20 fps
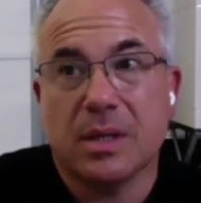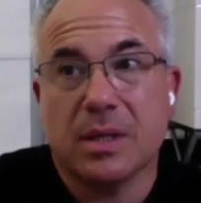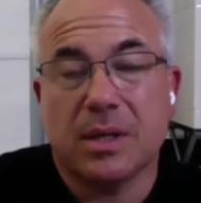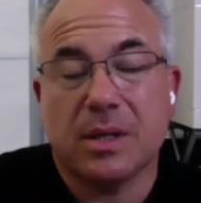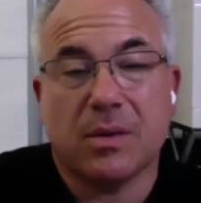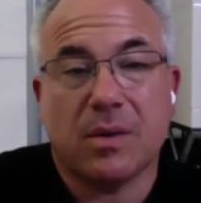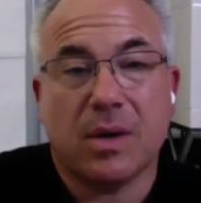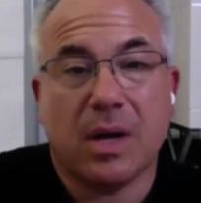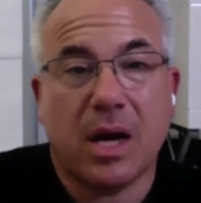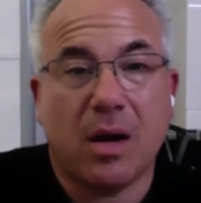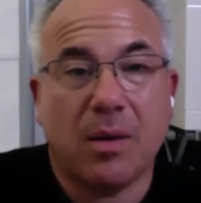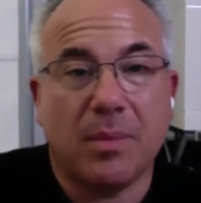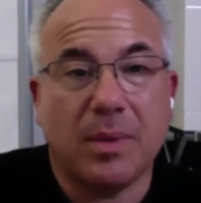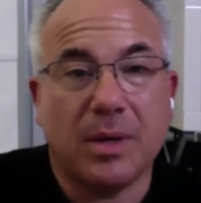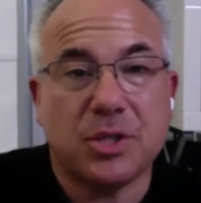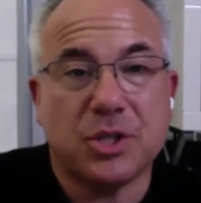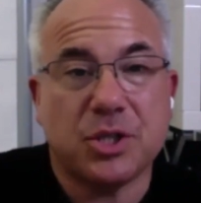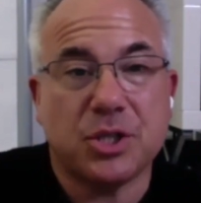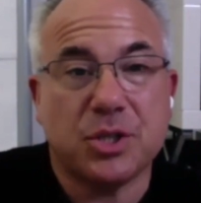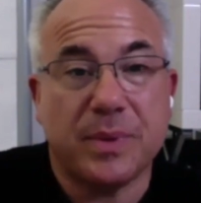How
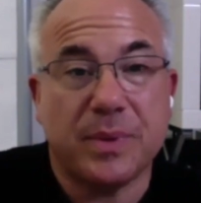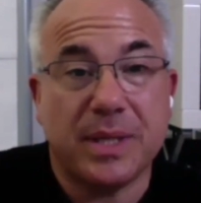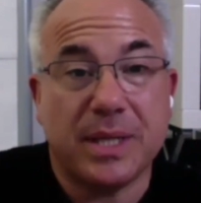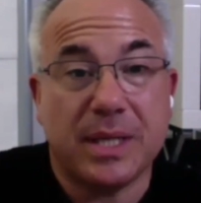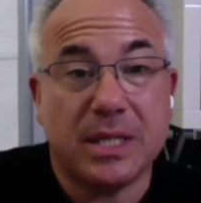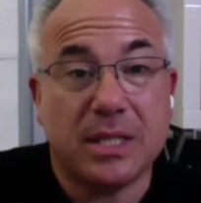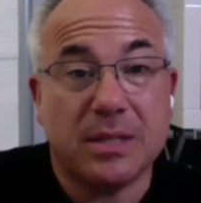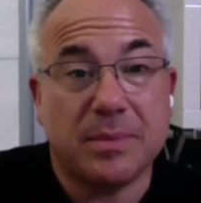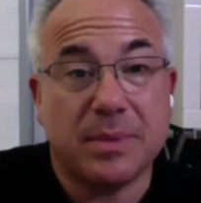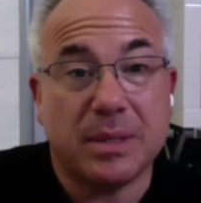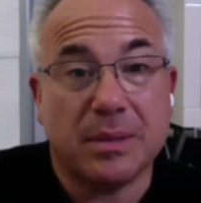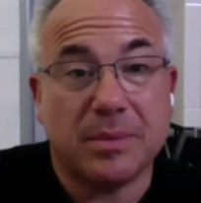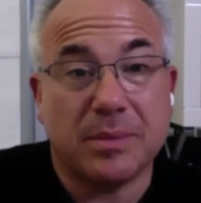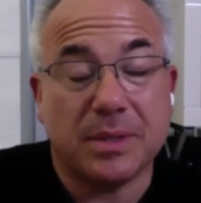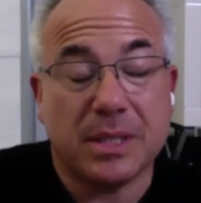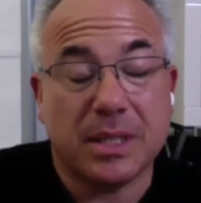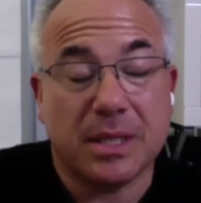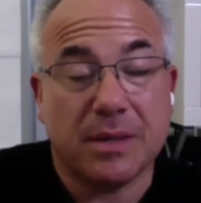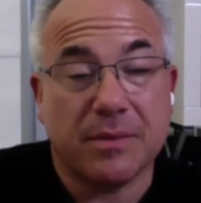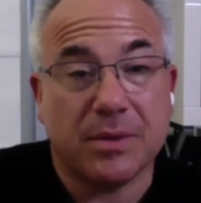much do we need to be able
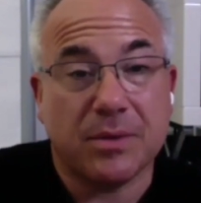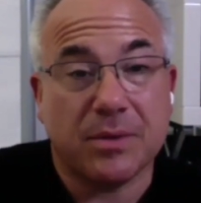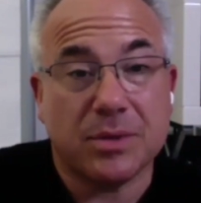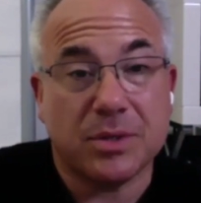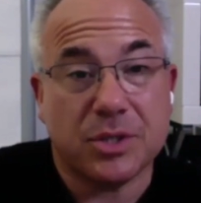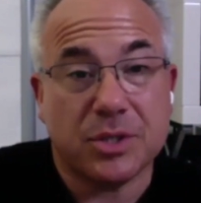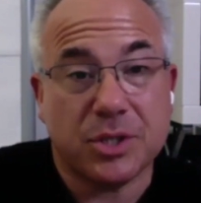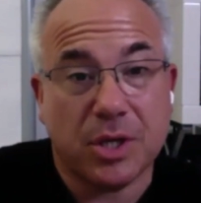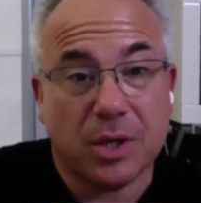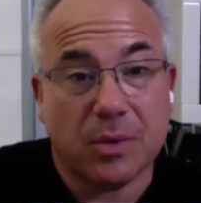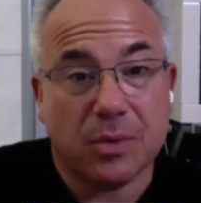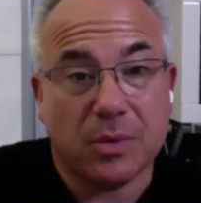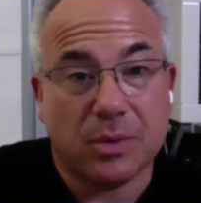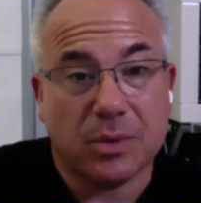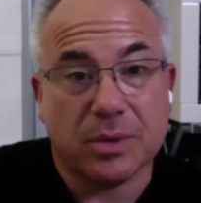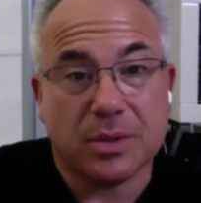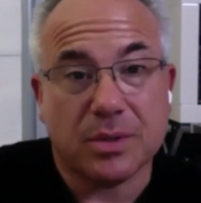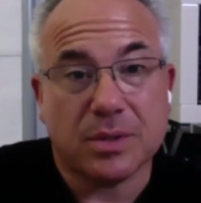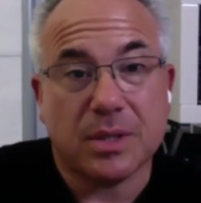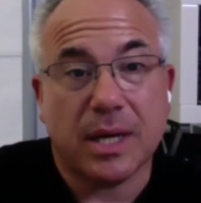to give out to
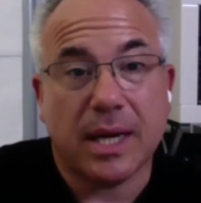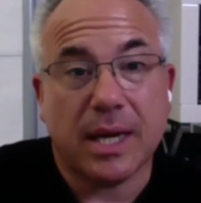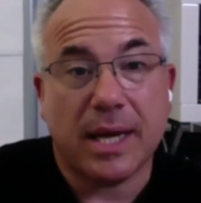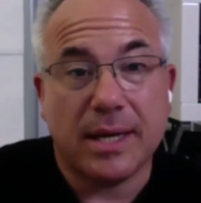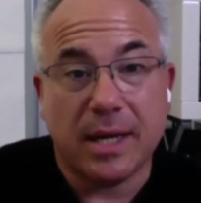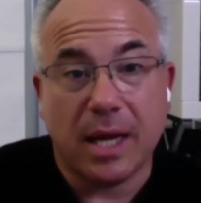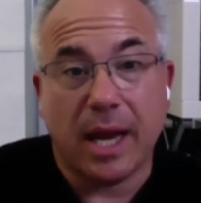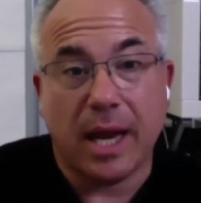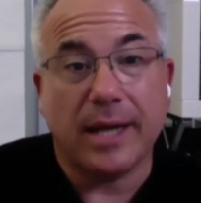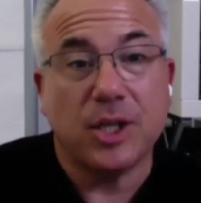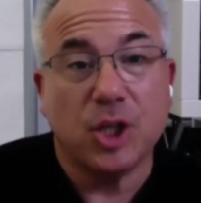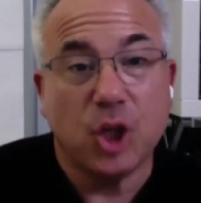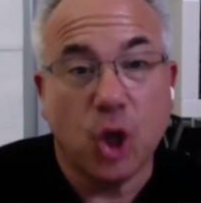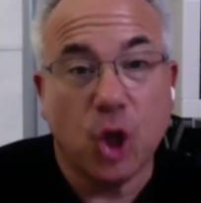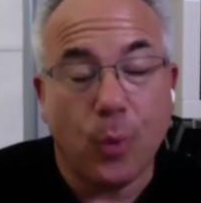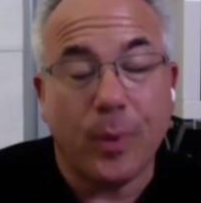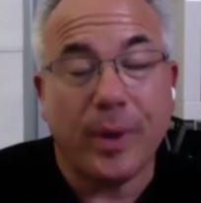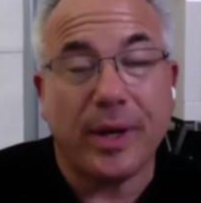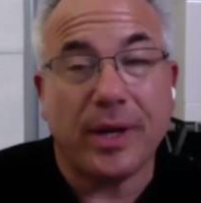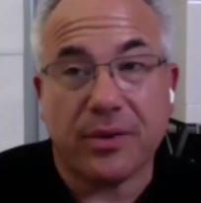shareholders? And
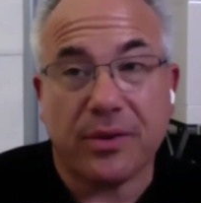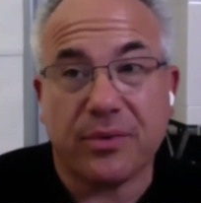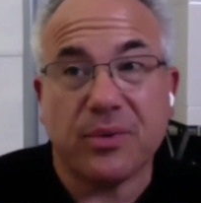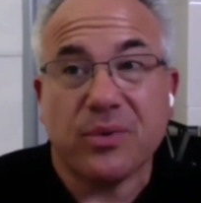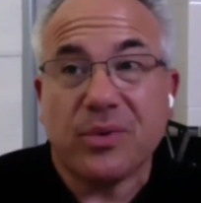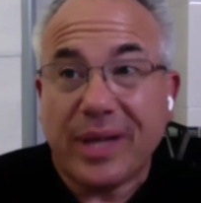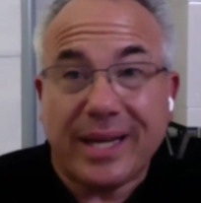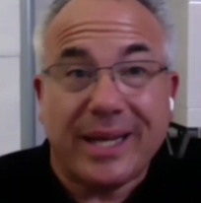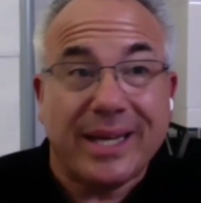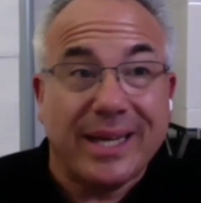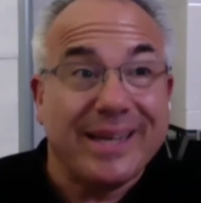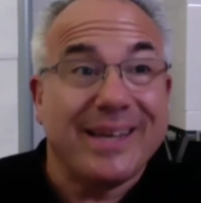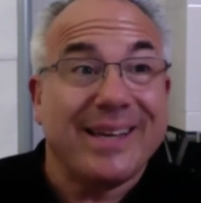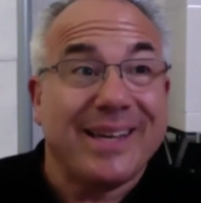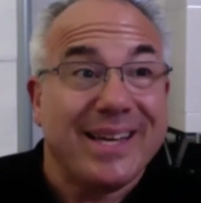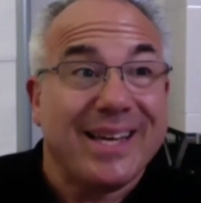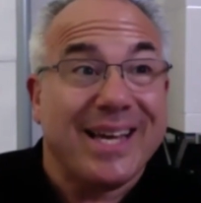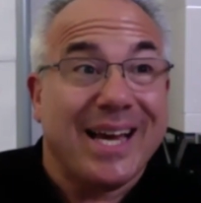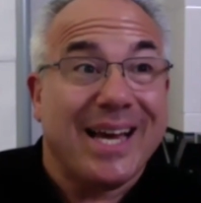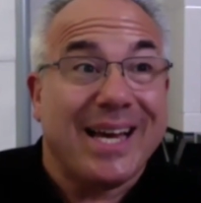going through, like,
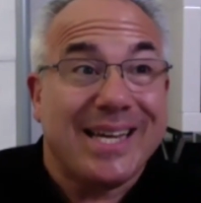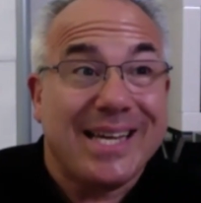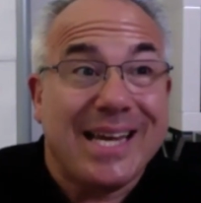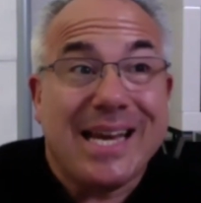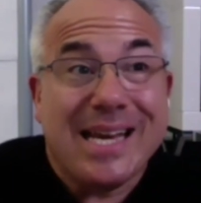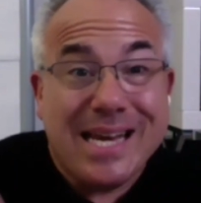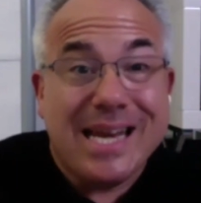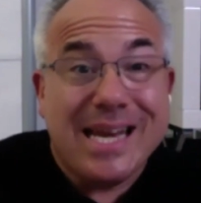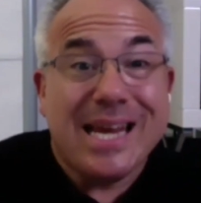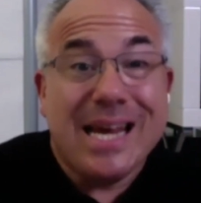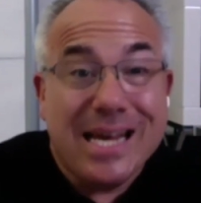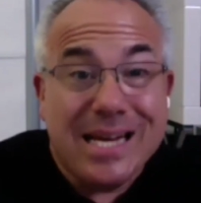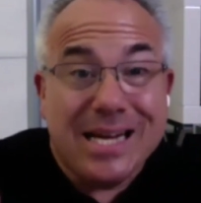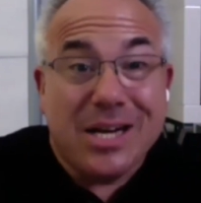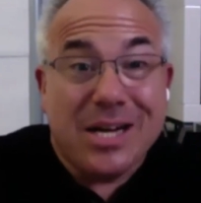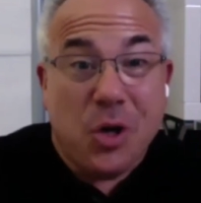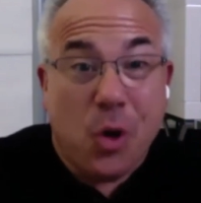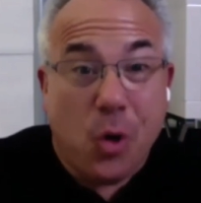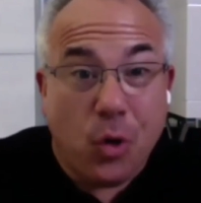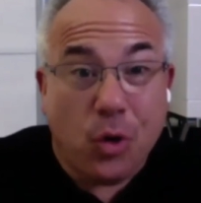you need a
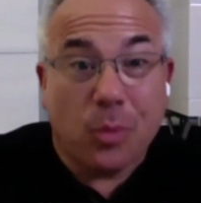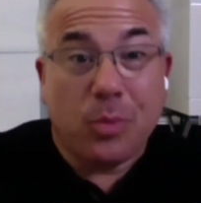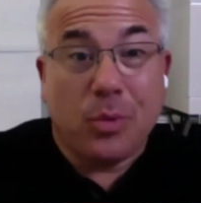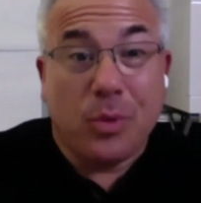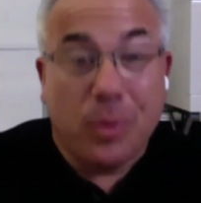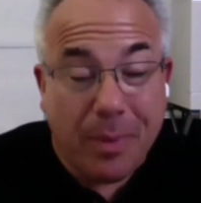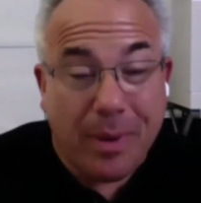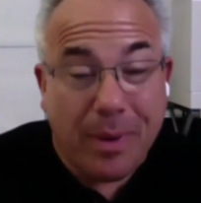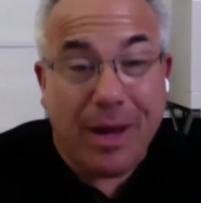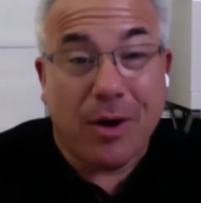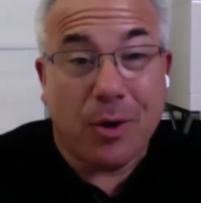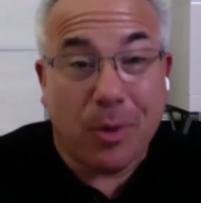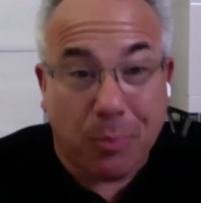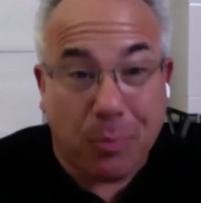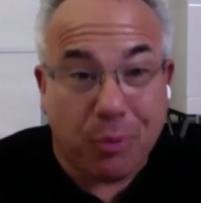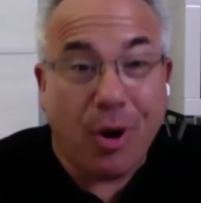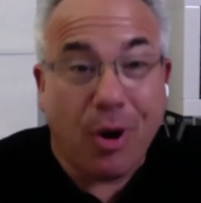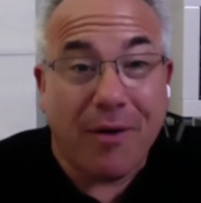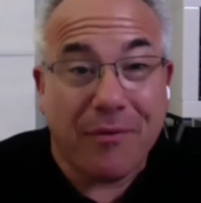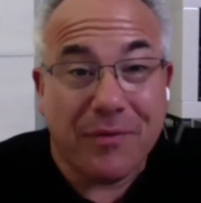notable amount of
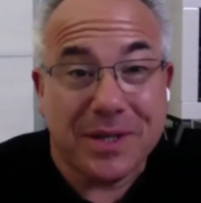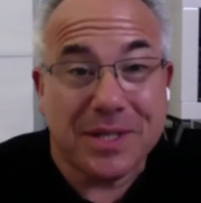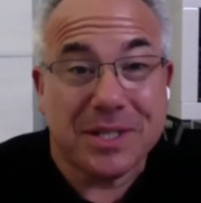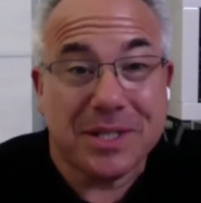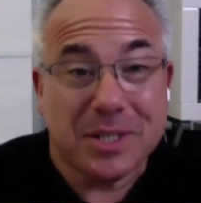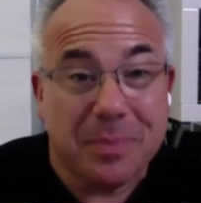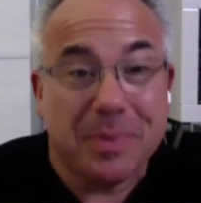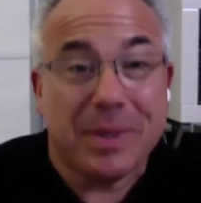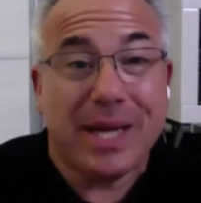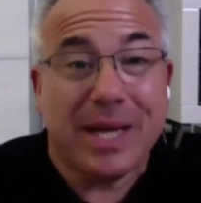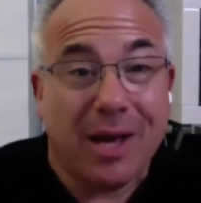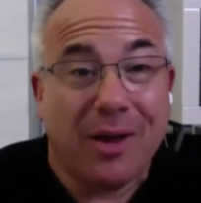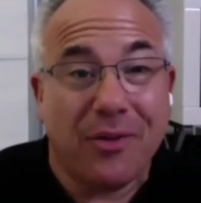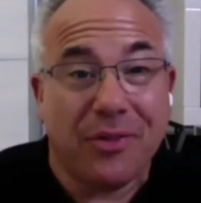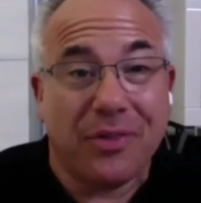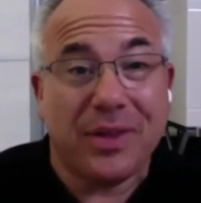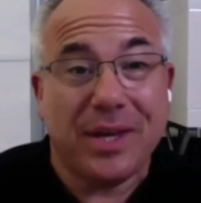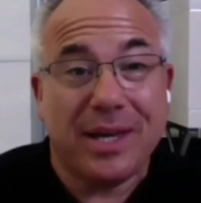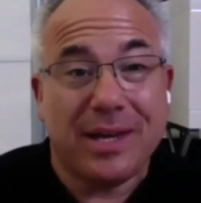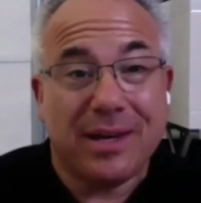profit to be
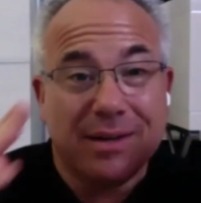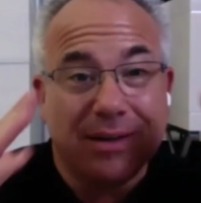healthy.